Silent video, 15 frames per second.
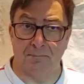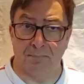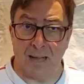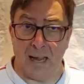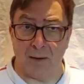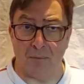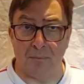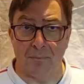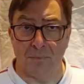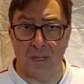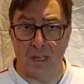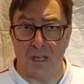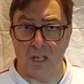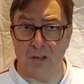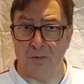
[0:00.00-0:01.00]
Now,
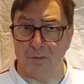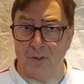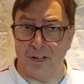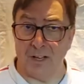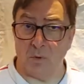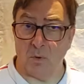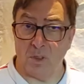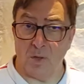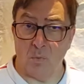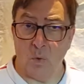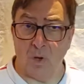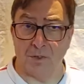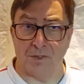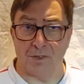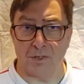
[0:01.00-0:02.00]
you can find out what they
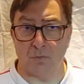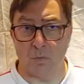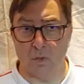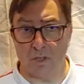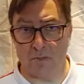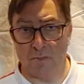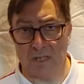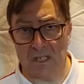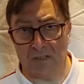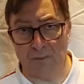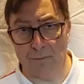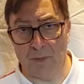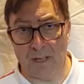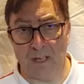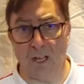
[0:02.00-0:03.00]
want, what's missing
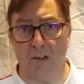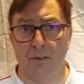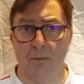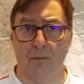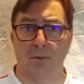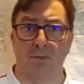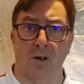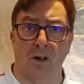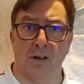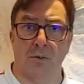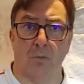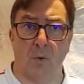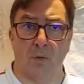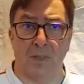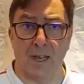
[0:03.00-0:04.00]
from their current provider,
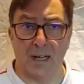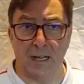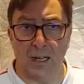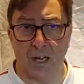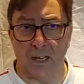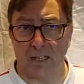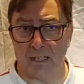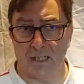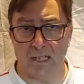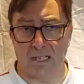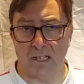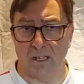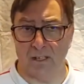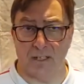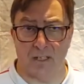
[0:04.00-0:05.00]
what they like and
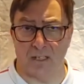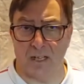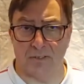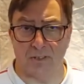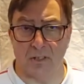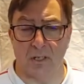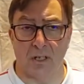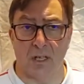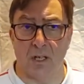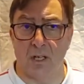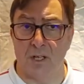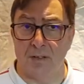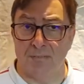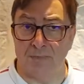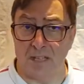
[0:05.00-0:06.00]
dislike, etc.
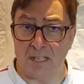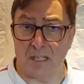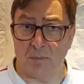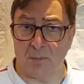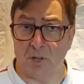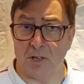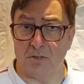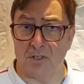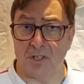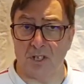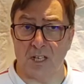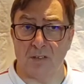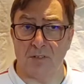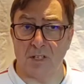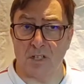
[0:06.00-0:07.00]
This approach
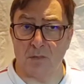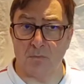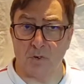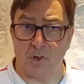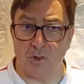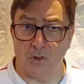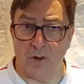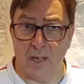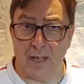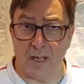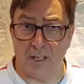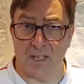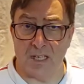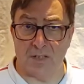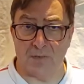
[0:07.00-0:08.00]
should give you some great
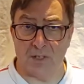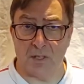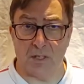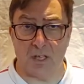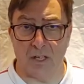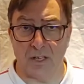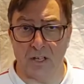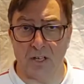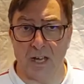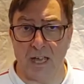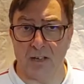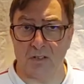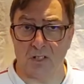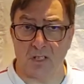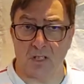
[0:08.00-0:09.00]
ideas for deciding on
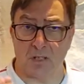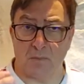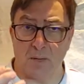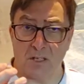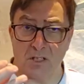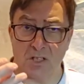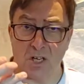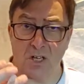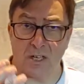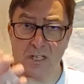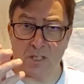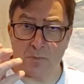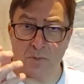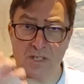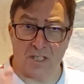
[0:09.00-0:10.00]
how to
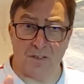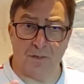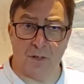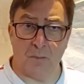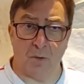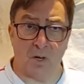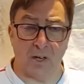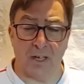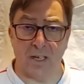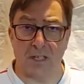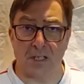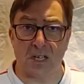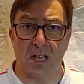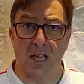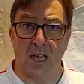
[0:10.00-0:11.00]
target specific
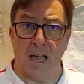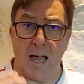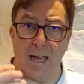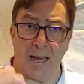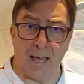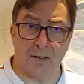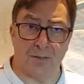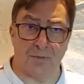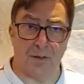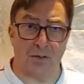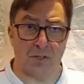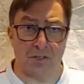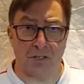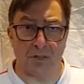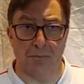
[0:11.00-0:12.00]
markets and how to
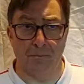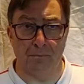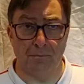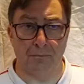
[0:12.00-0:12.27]
focus them.